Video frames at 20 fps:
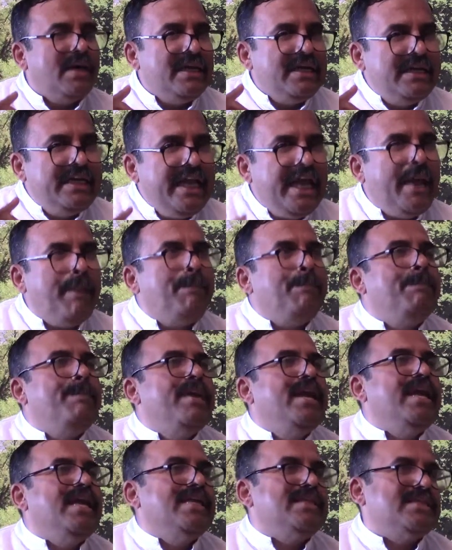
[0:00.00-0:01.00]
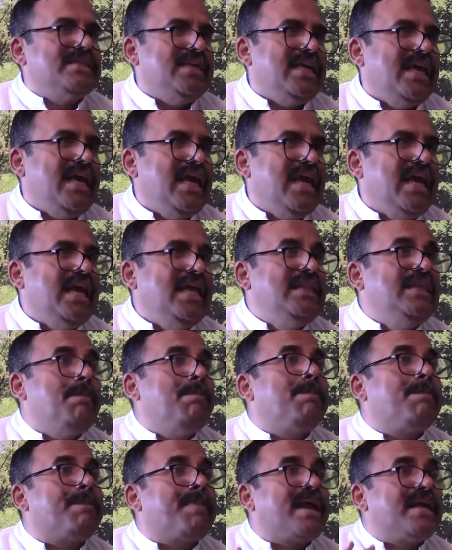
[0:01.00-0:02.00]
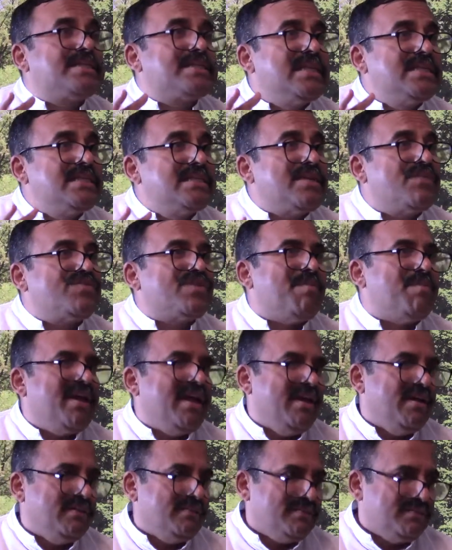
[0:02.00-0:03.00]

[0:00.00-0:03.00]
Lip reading: deep peace in the presence of somebody,